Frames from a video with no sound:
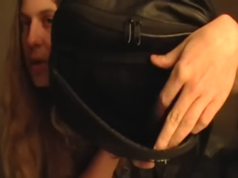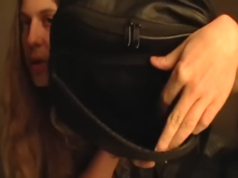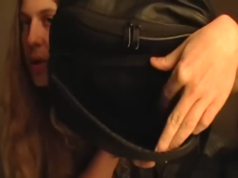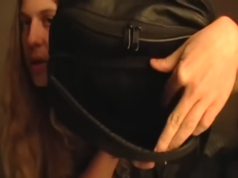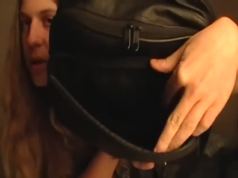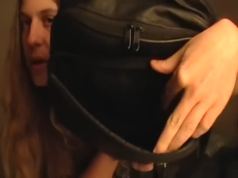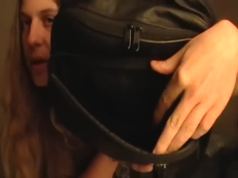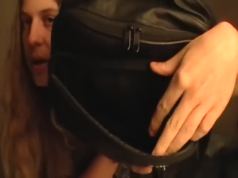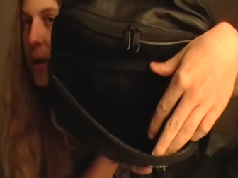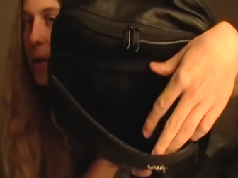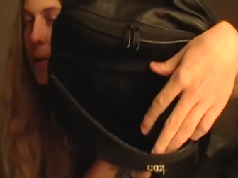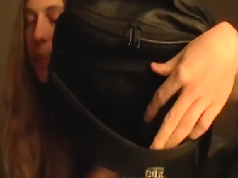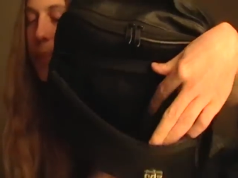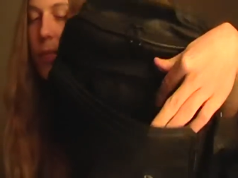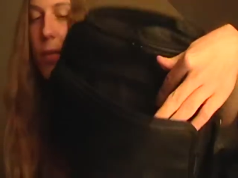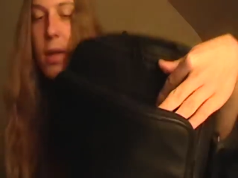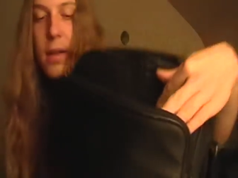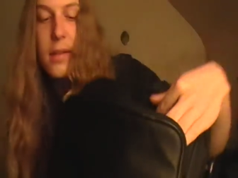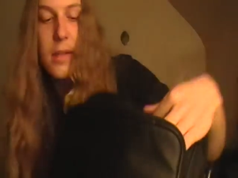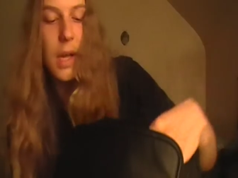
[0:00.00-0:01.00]
look in there,
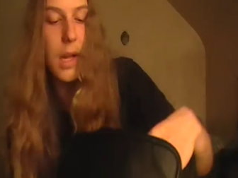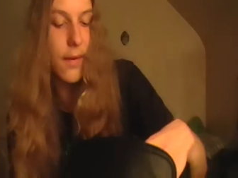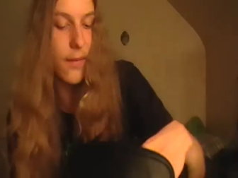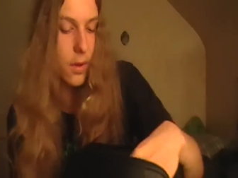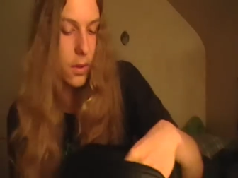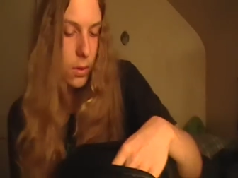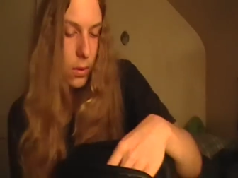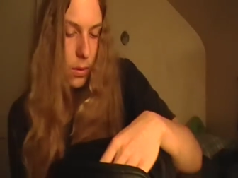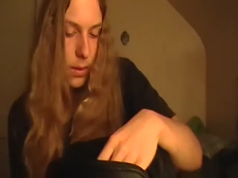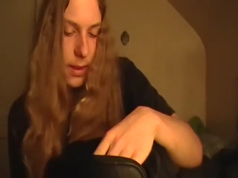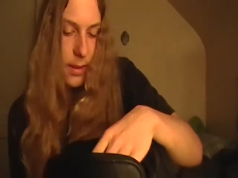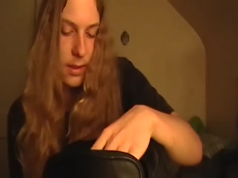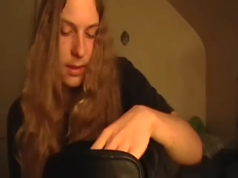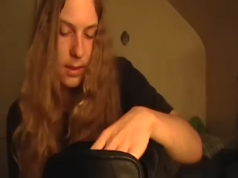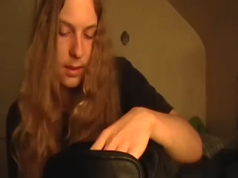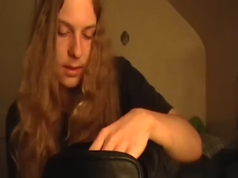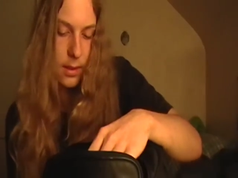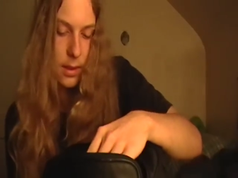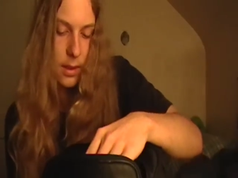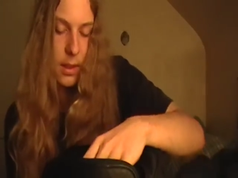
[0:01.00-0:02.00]
it's kind of a cool, it's
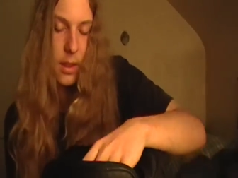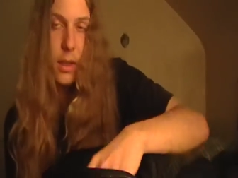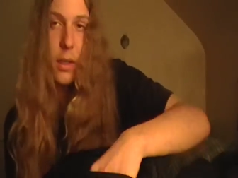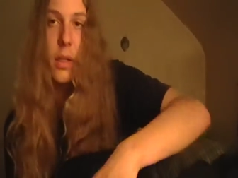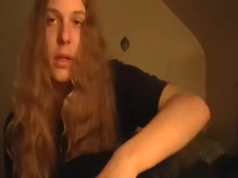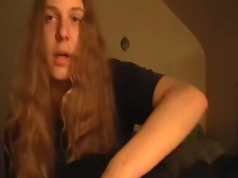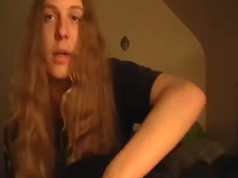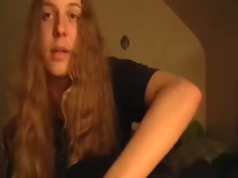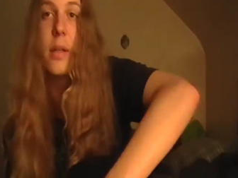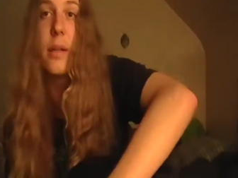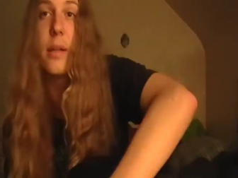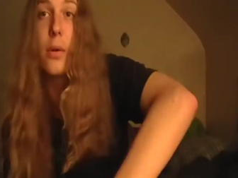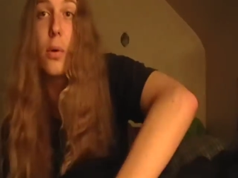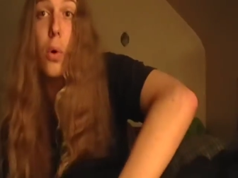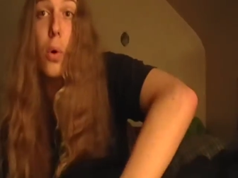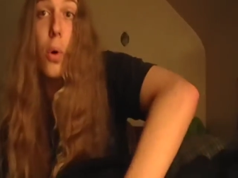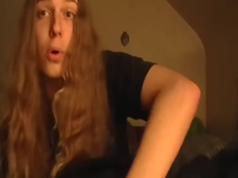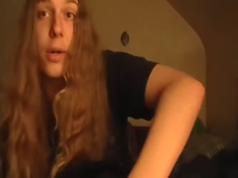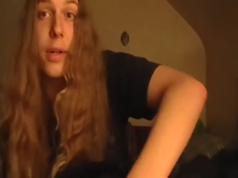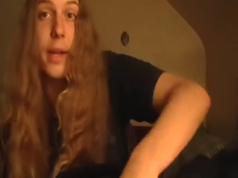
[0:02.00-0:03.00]
a
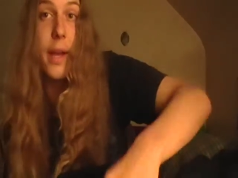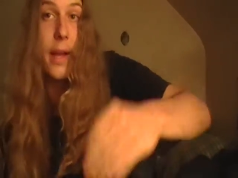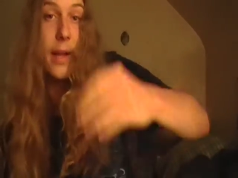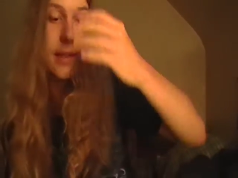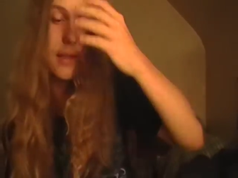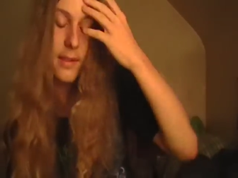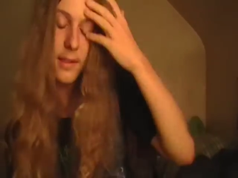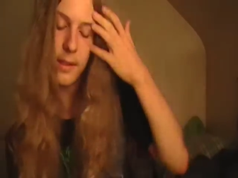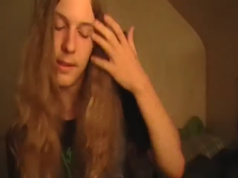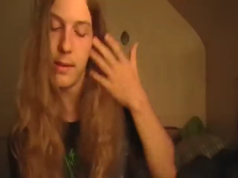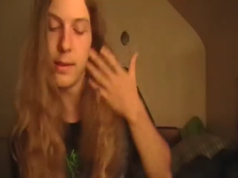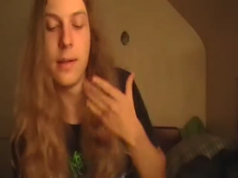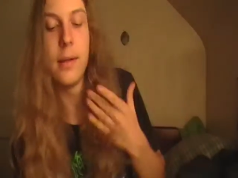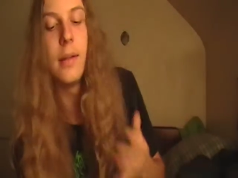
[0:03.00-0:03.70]
cord case.